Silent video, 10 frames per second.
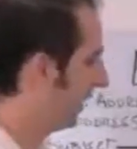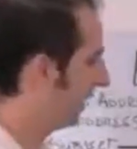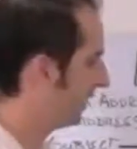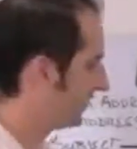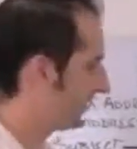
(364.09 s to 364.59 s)

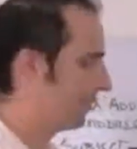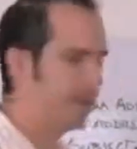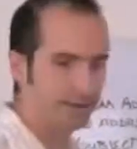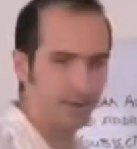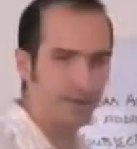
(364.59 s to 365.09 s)
And then you
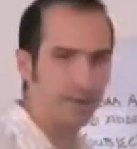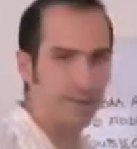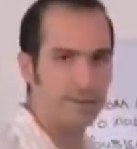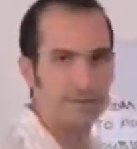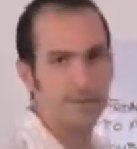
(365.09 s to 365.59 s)
also have the
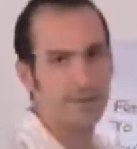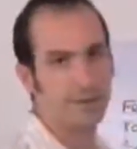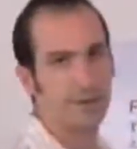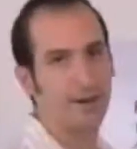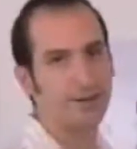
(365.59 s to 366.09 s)

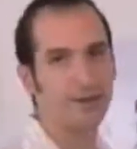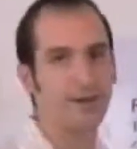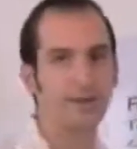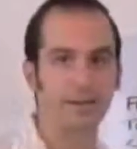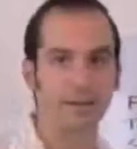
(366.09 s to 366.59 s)
opportunity to
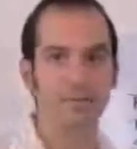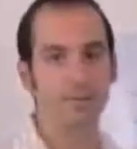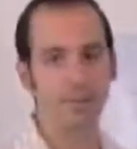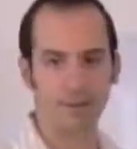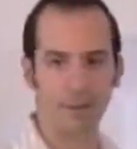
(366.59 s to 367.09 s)
cross-sell.
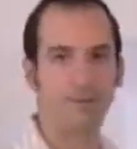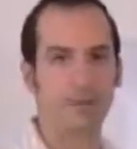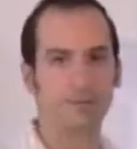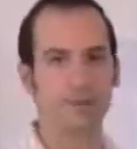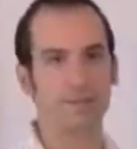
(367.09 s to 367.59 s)
Maybe they
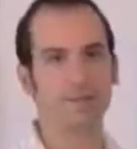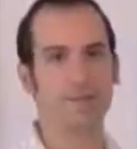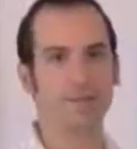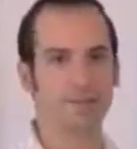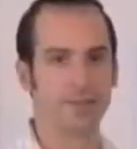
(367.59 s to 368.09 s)
might be
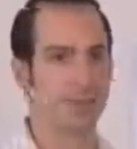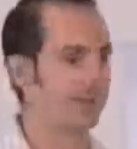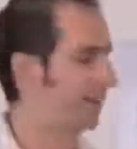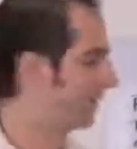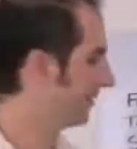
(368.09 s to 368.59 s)
interested in
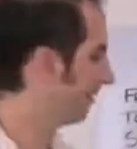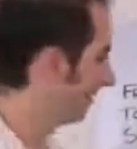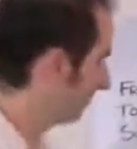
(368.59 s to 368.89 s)
something else.